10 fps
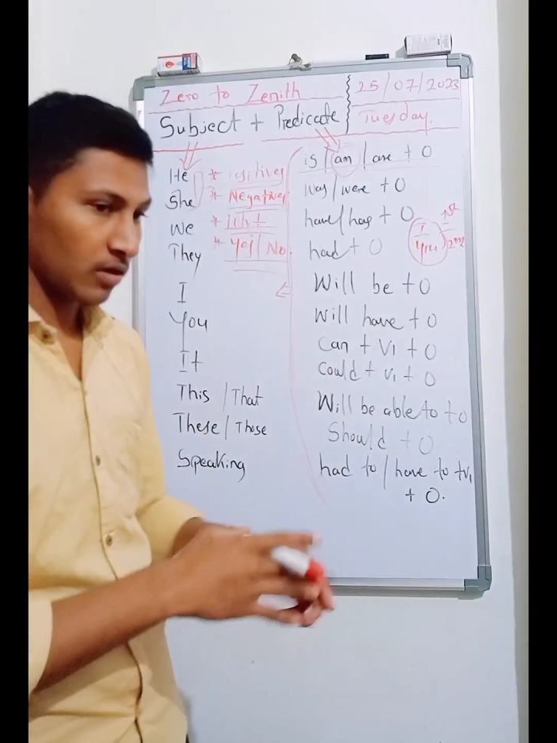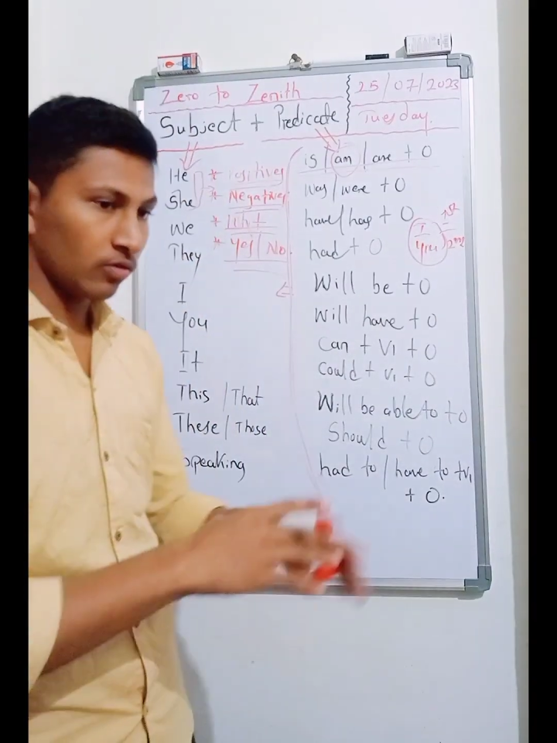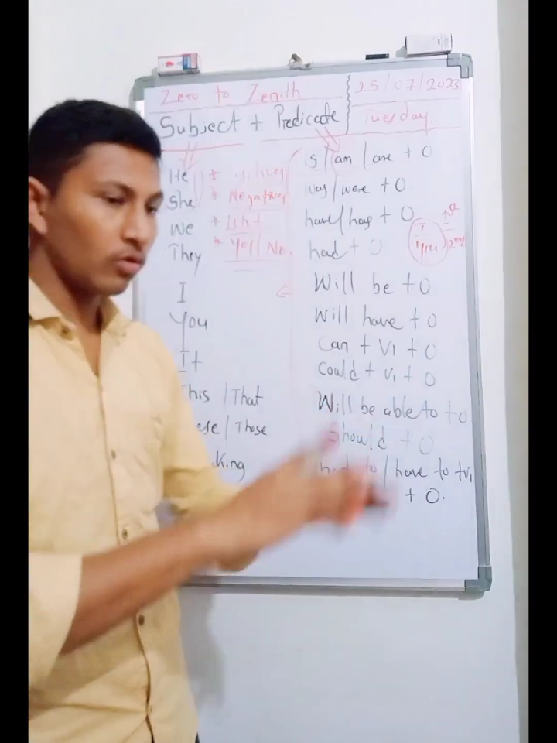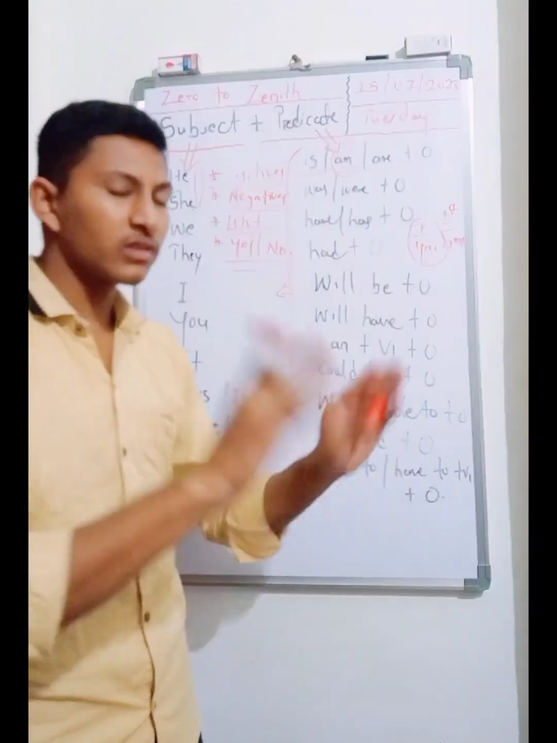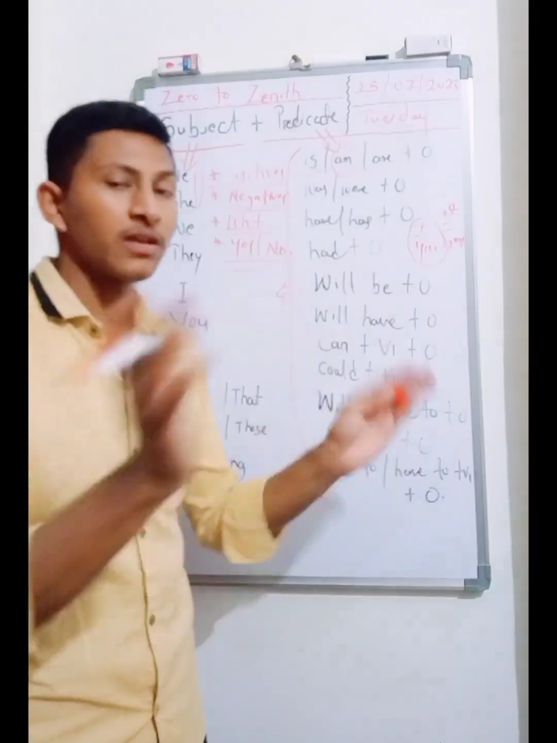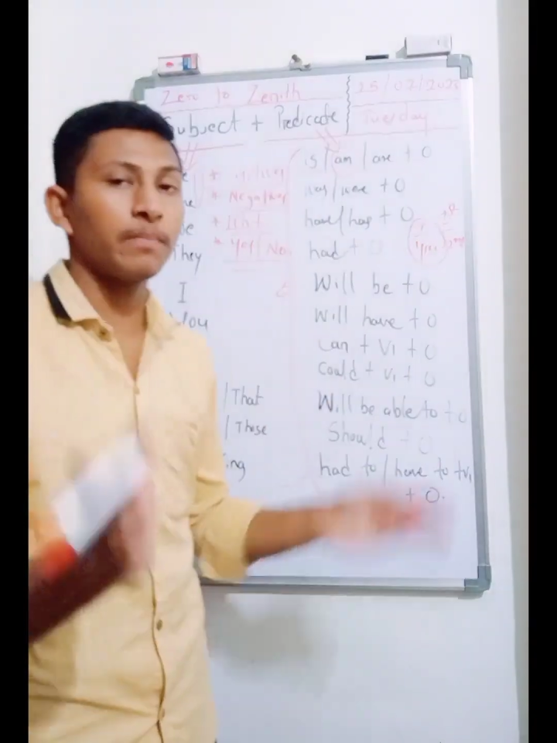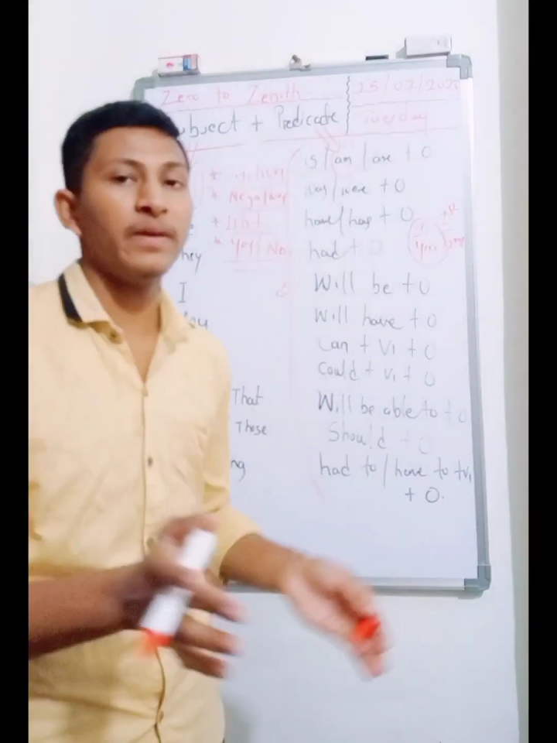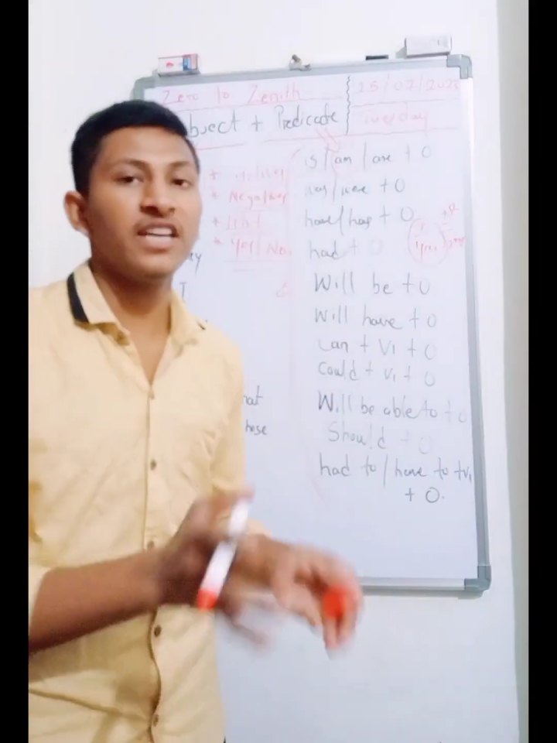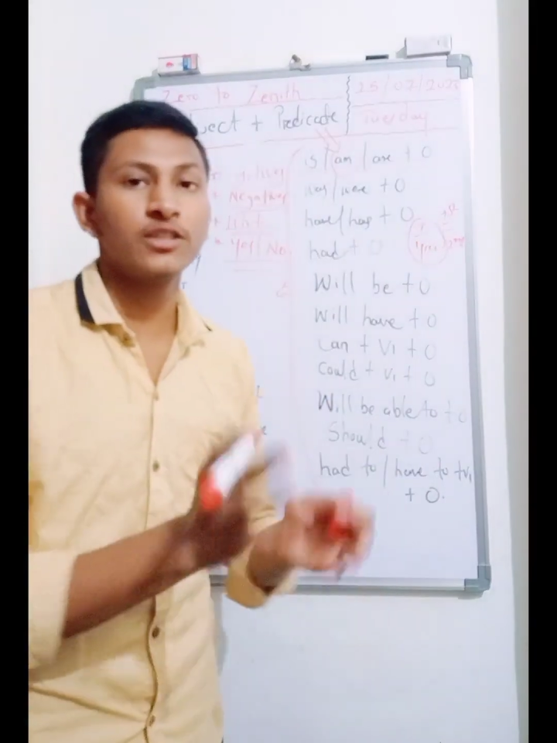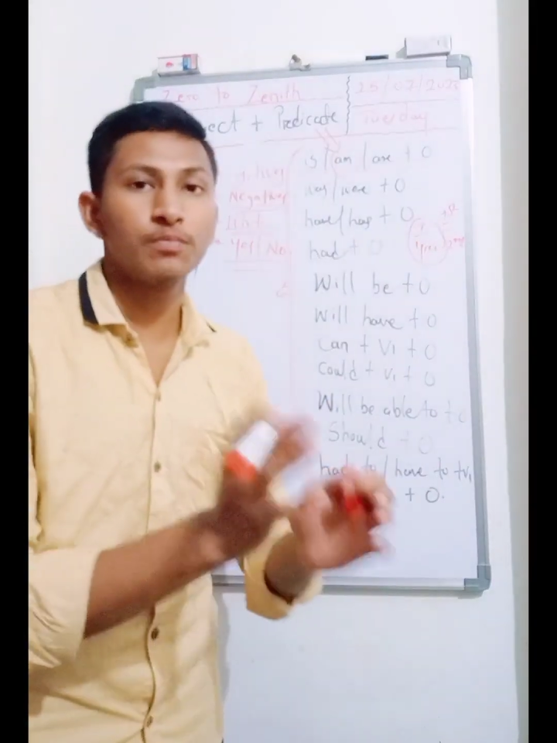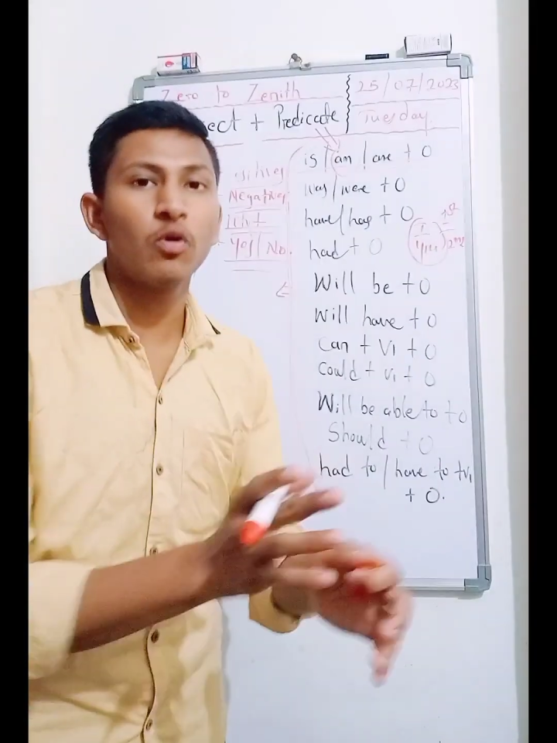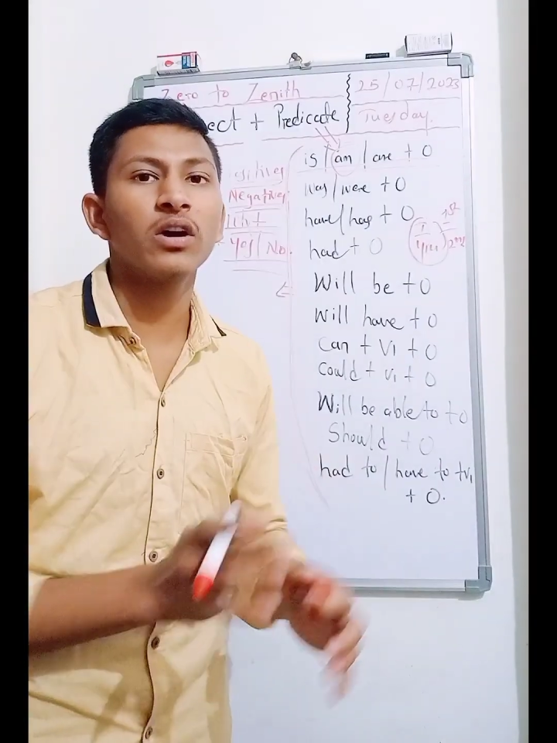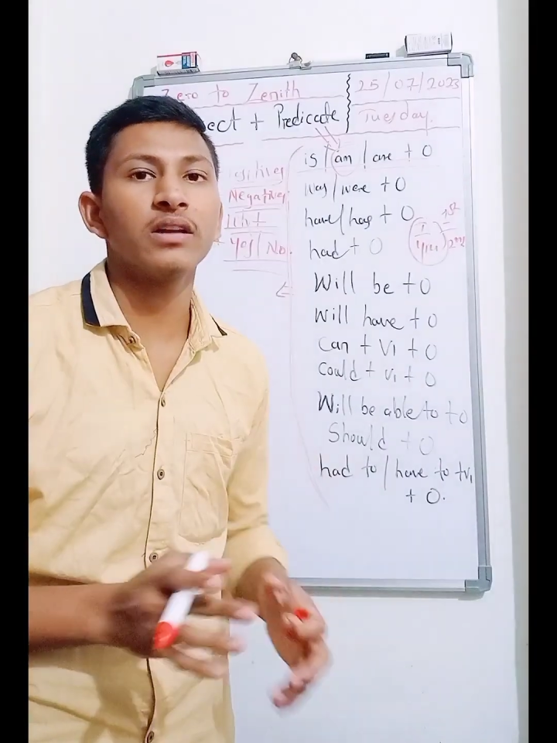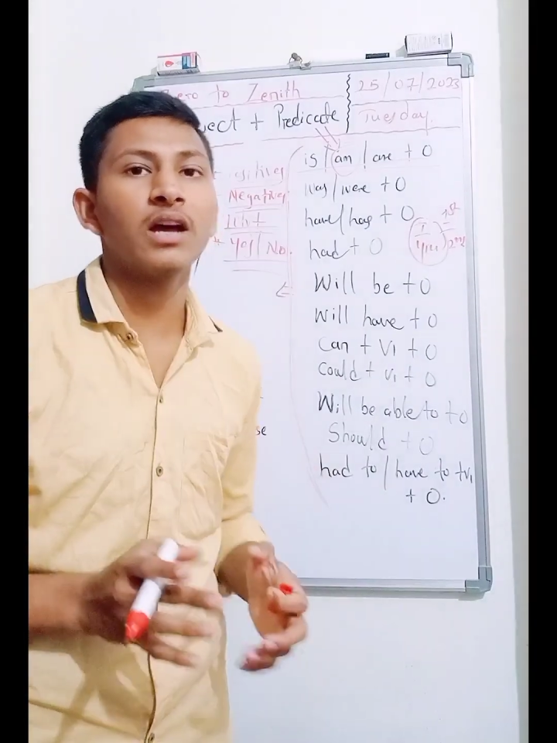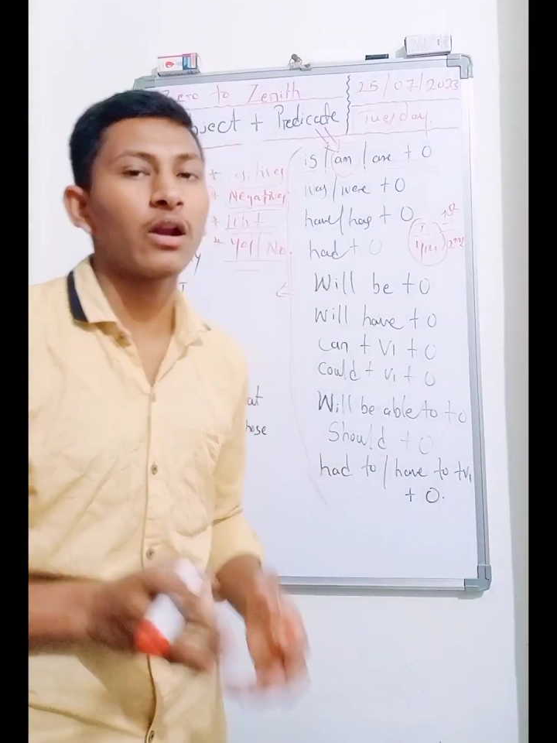those are being
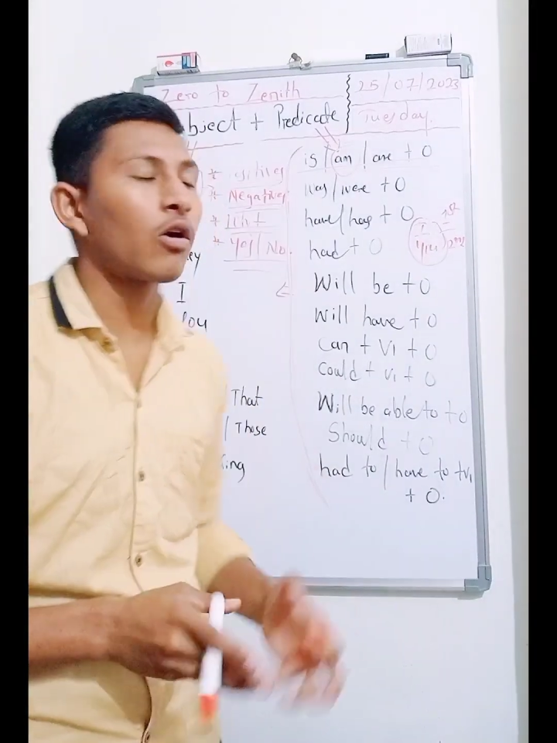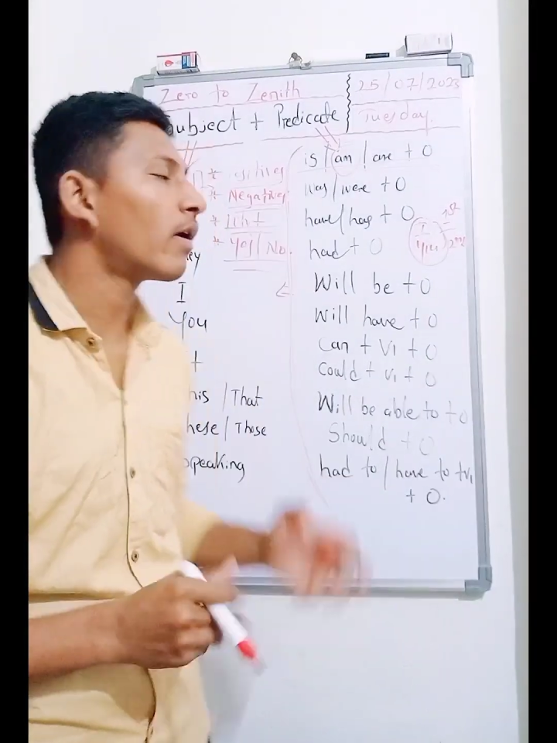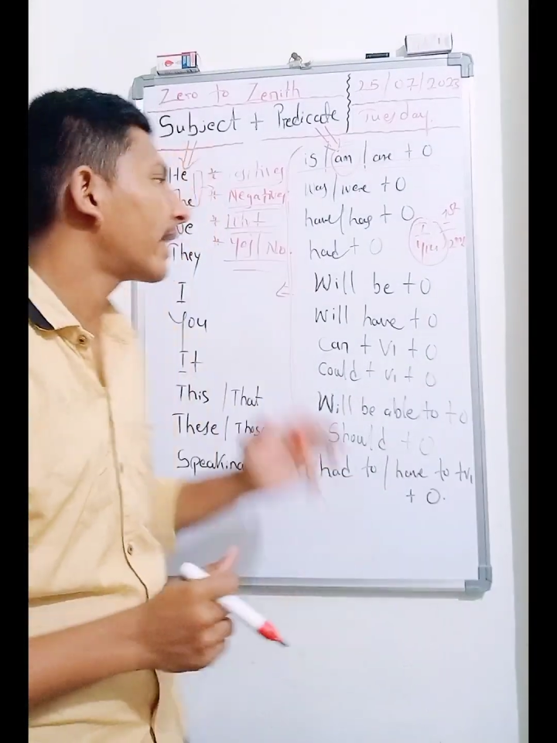spoken are called